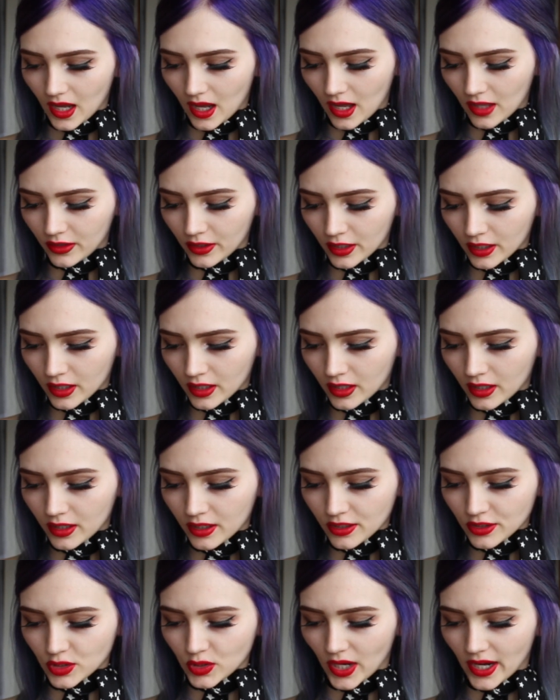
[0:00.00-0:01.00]

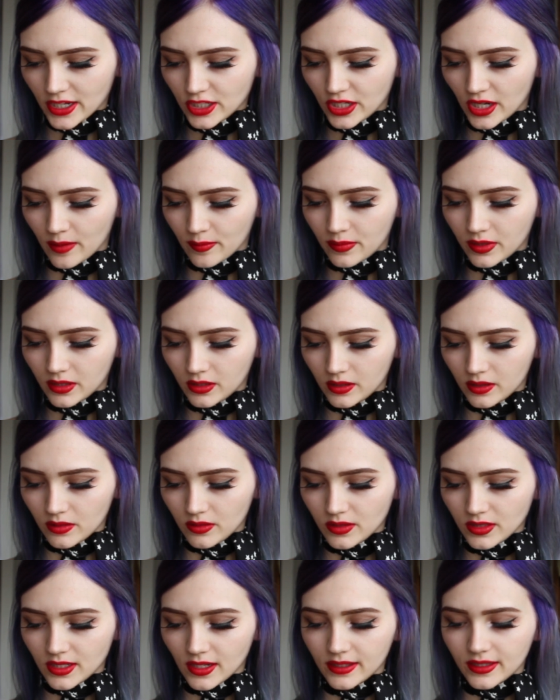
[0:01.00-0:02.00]
Other dry
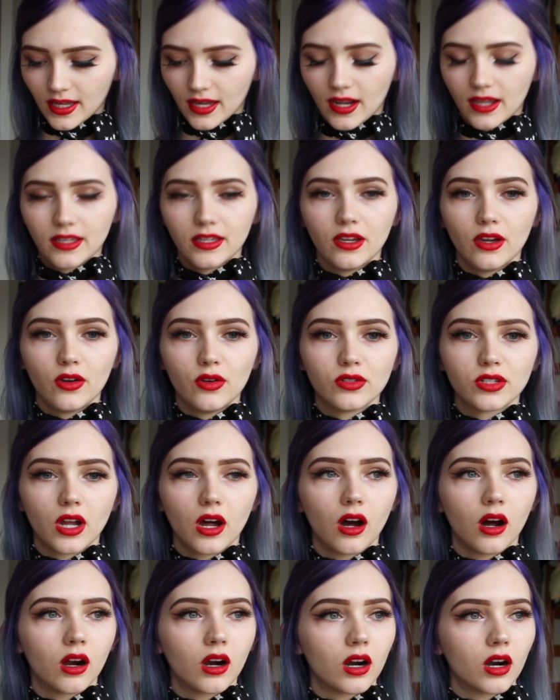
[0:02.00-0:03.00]
shampoos that I use
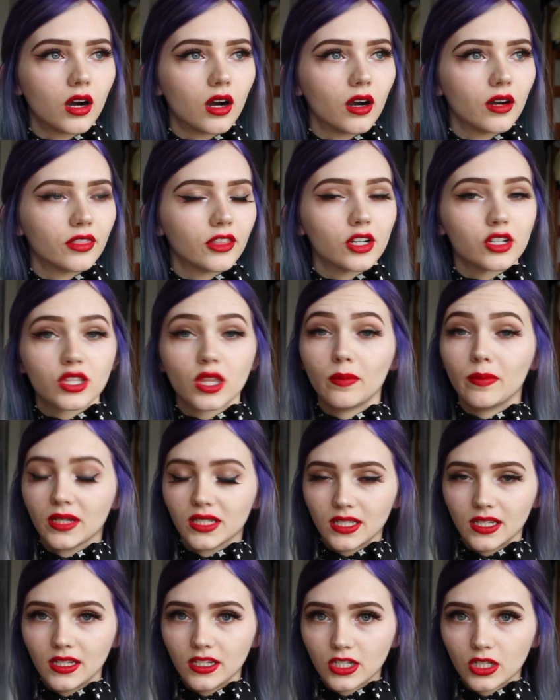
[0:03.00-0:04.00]
there's the
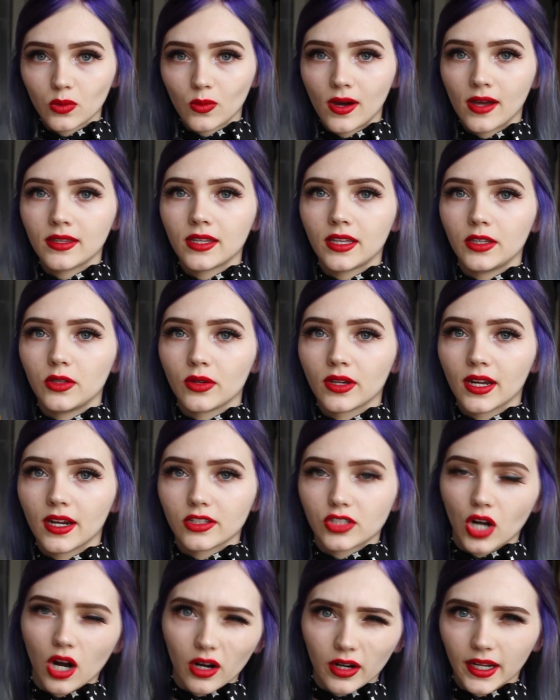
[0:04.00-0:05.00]
Batiste one that you can get
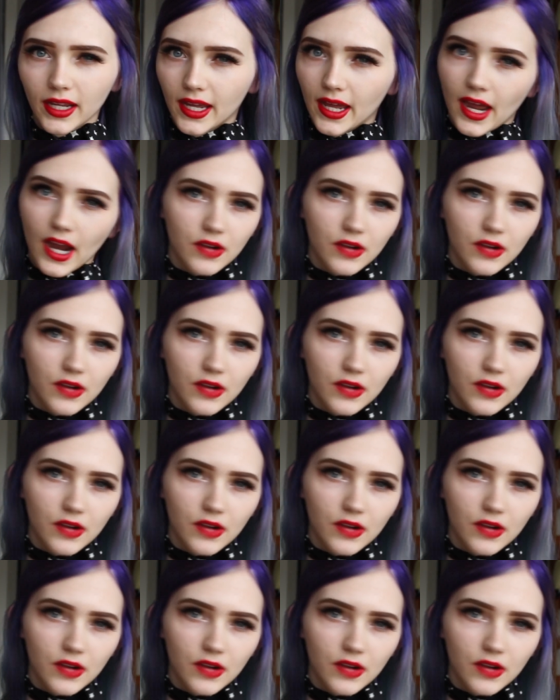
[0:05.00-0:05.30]
at Target.